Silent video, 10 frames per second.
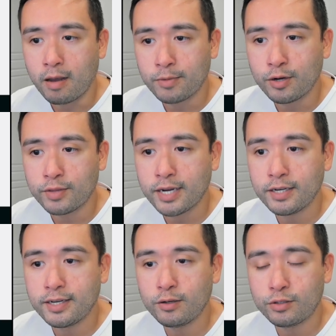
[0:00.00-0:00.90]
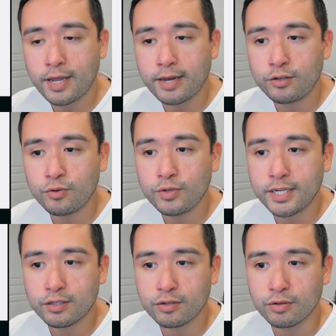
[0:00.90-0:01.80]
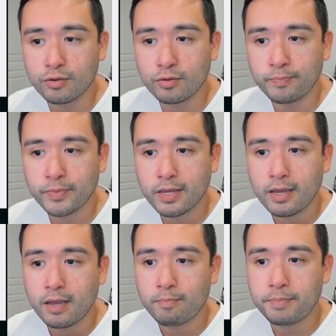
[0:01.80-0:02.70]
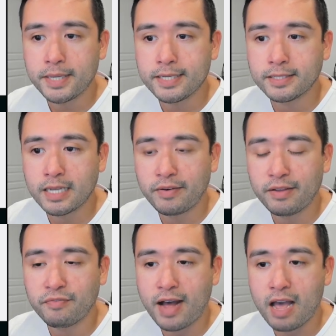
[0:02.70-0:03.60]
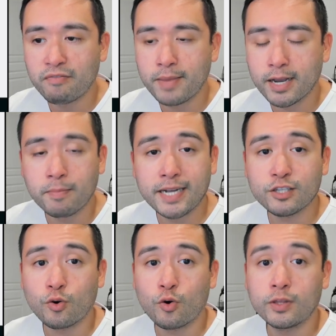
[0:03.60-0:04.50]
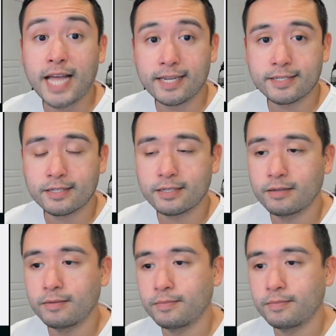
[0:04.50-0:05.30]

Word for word: You know, they do need to be 75 megabytes or less.